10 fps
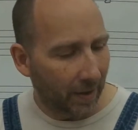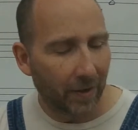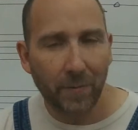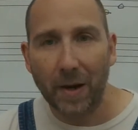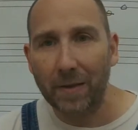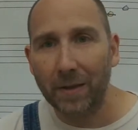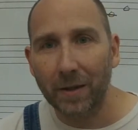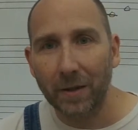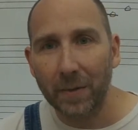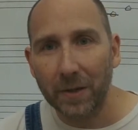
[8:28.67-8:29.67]
If my
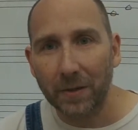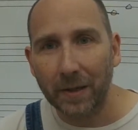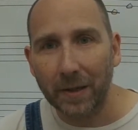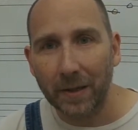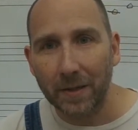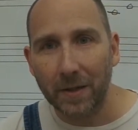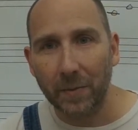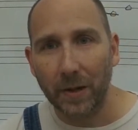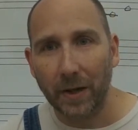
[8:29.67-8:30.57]
thumb is holding the instrument